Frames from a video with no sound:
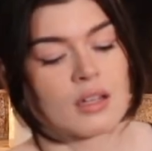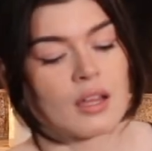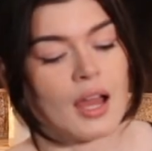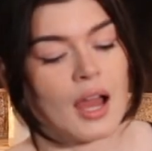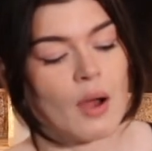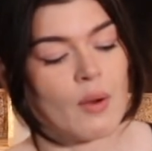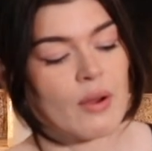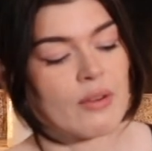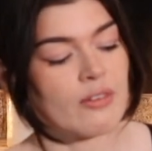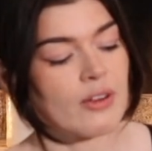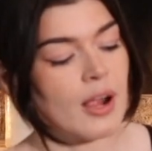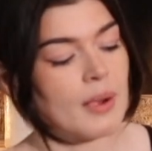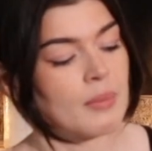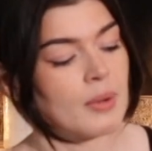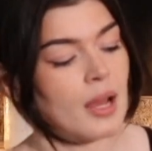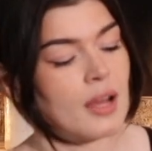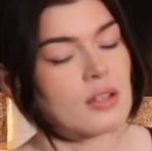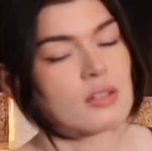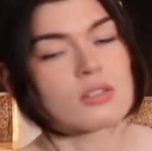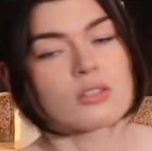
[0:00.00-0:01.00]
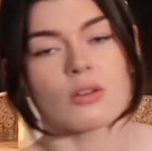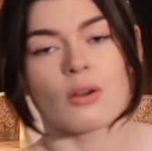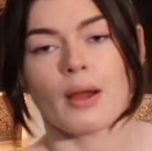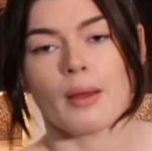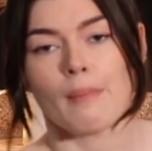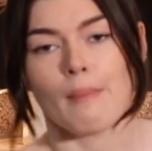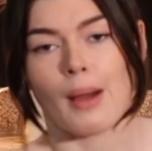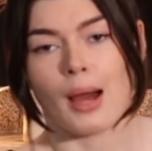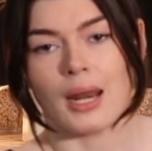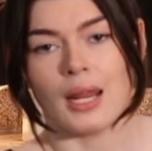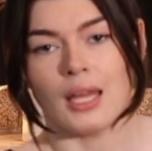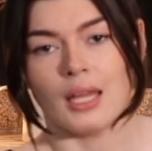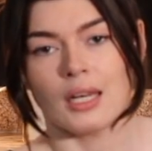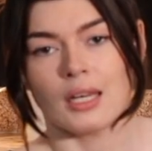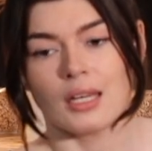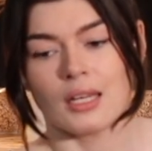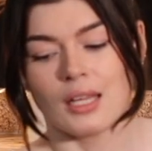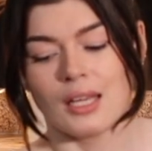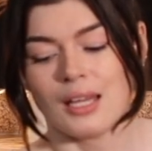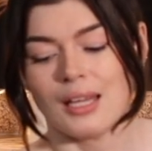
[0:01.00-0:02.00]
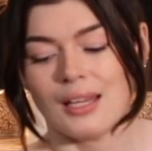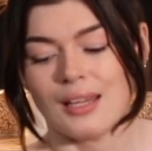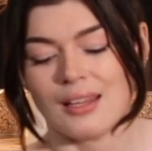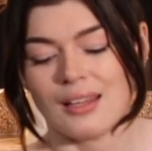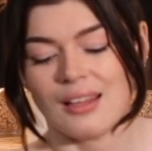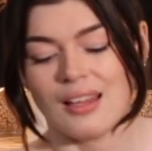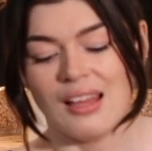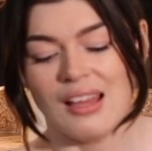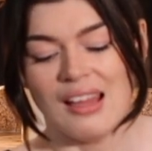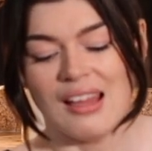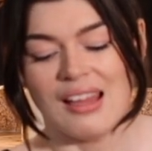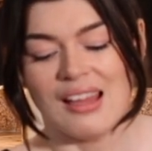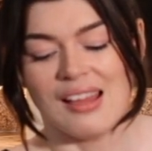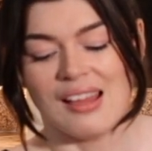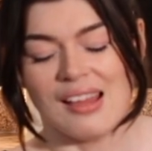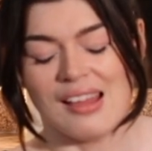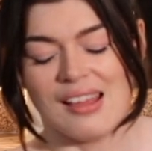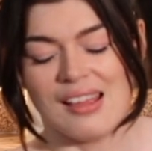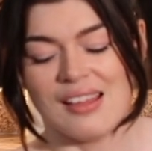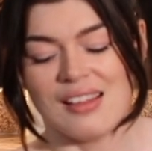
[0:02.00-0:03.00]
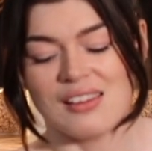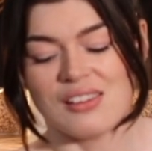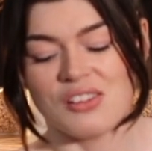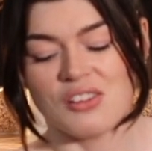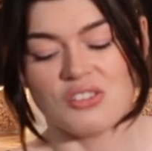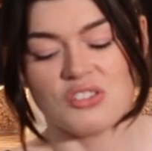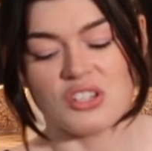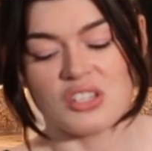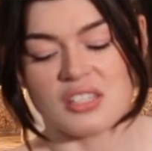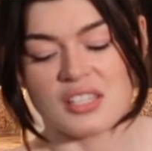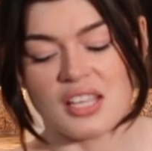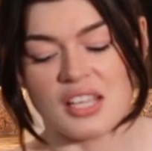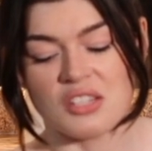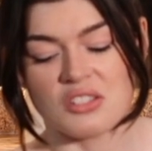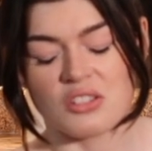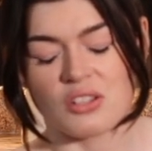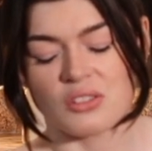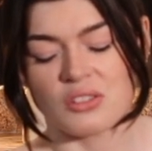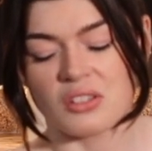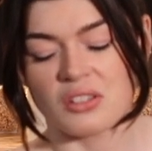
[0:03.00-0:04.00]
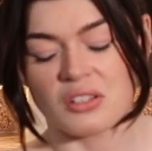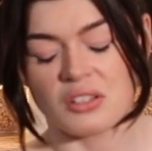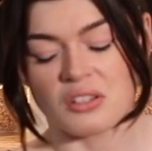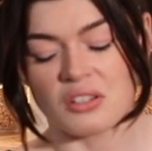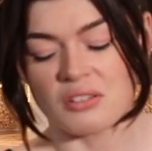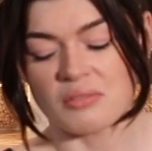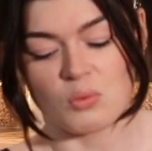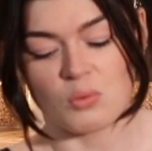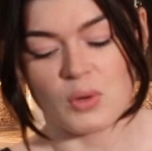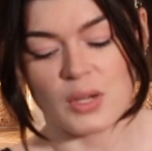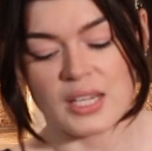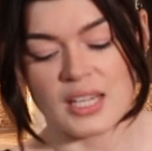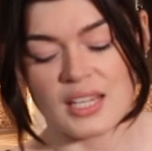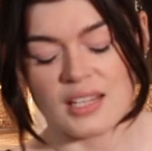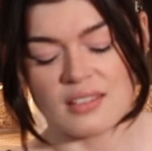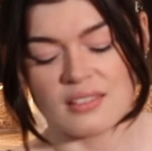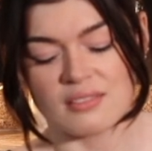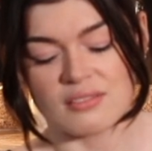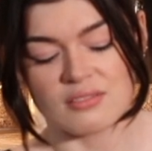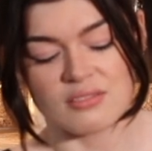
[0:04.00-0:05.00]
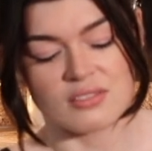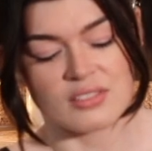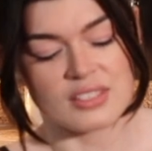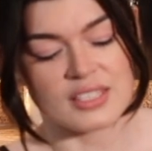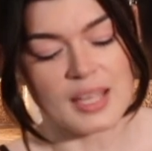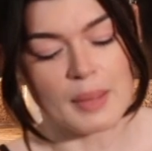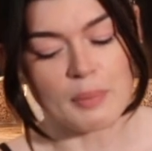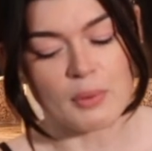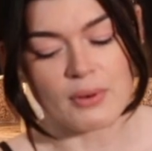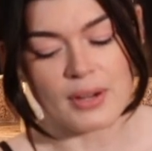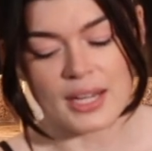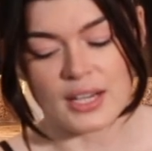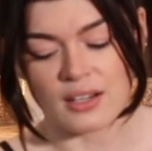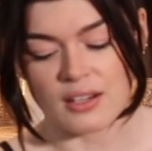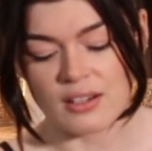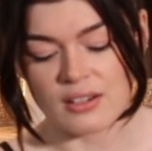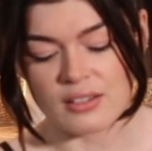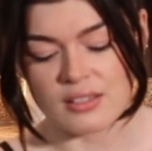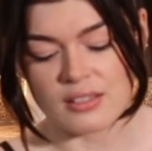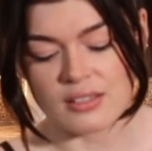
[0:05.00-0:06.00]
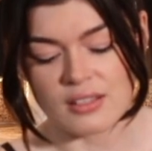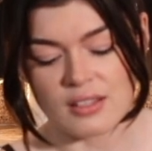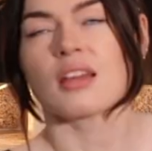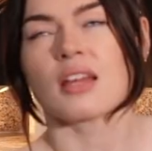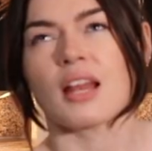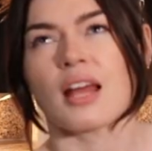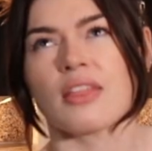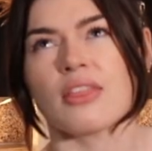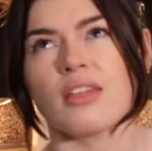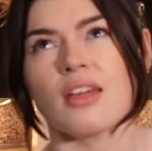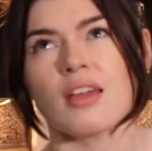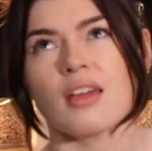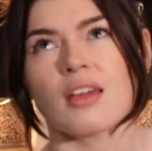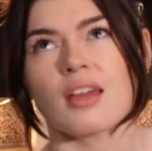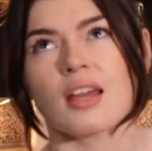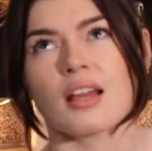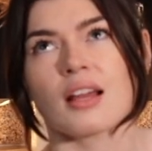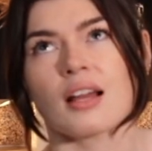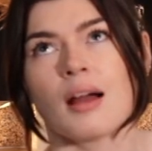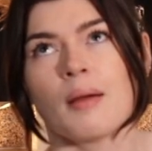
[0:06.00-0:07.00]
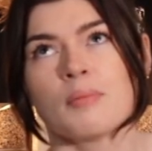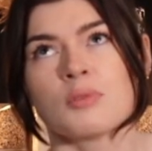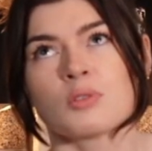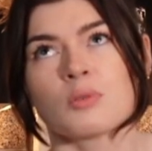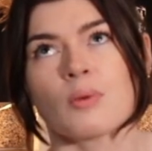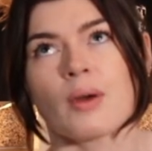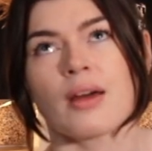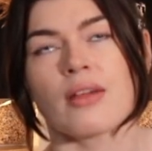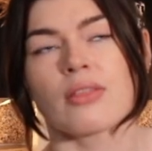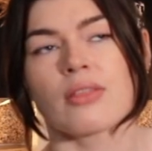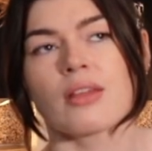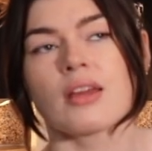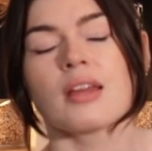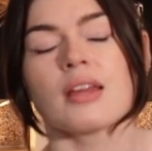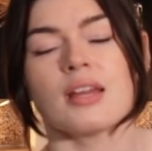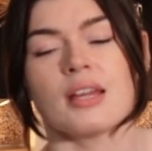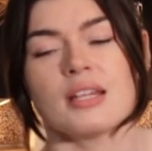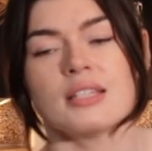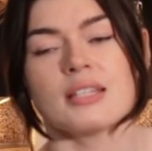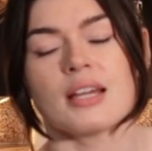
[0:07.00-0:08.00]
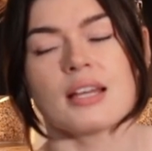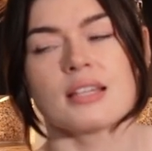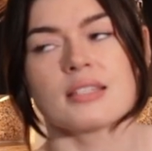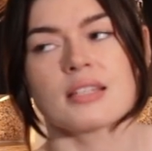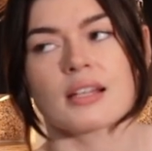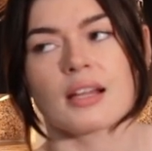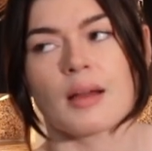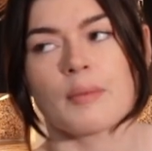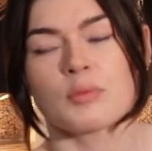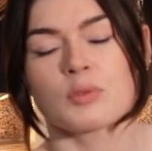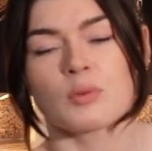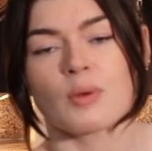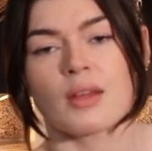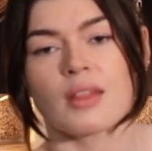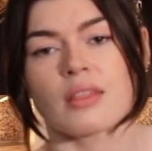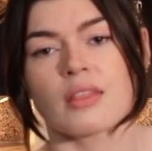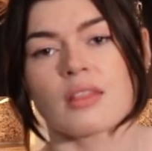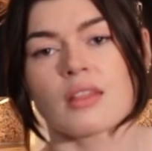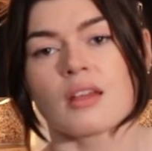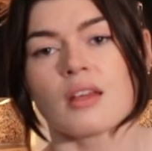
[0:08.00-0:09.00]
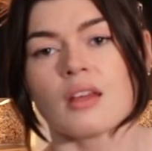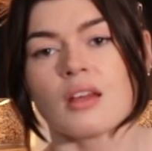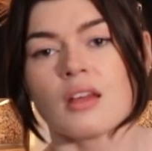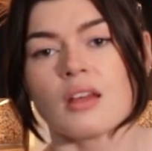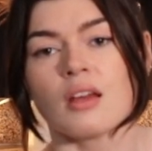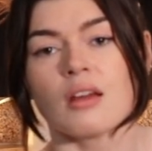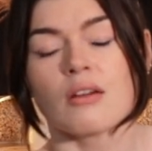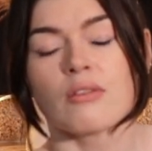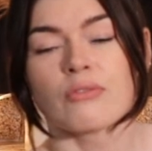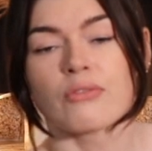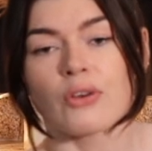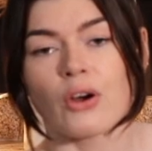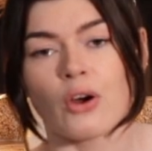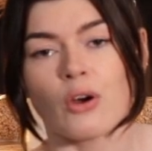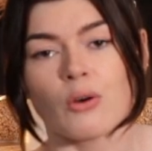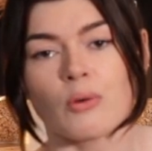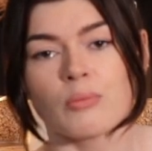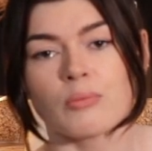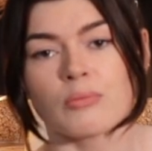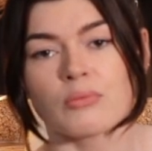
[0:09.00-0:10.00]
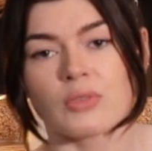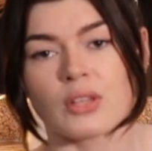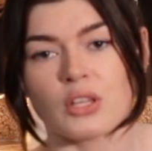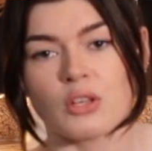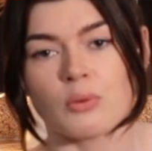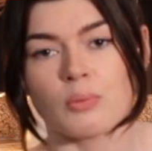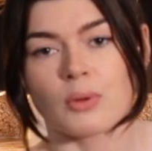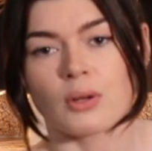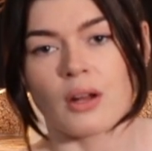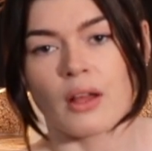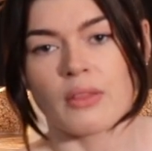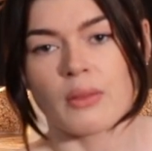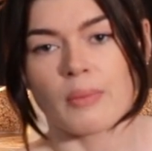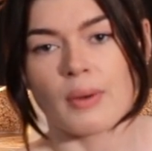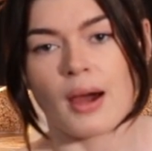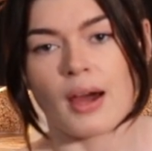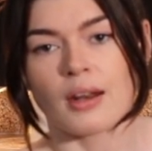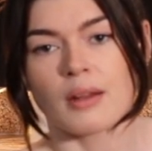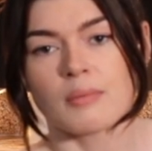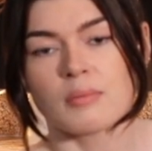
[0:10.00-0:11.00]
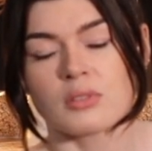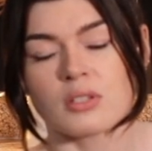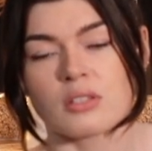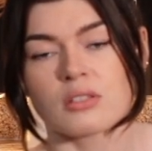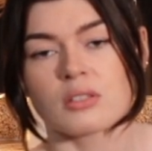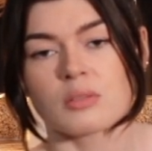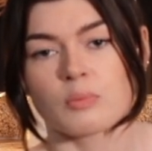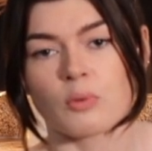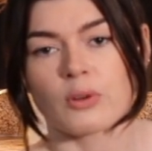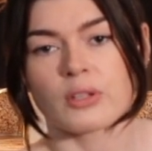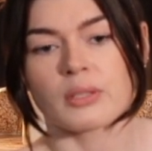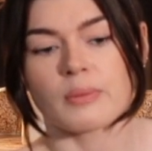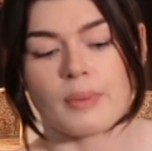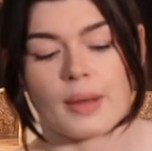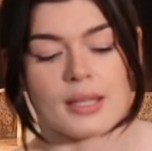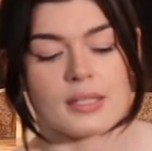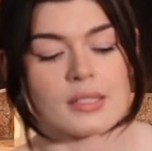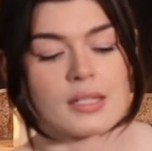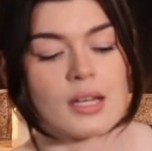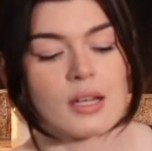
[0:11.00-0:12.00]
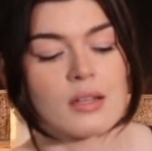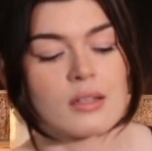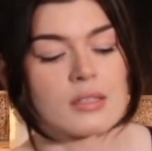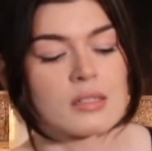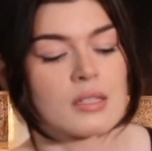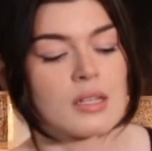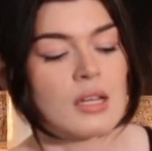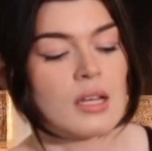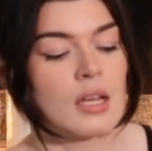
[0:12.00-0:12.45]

However, I'm not, so I bought it. And you just insert the little wooden separators. And I think it comes with, it comes with foam that you put on the bottom to support the pastels.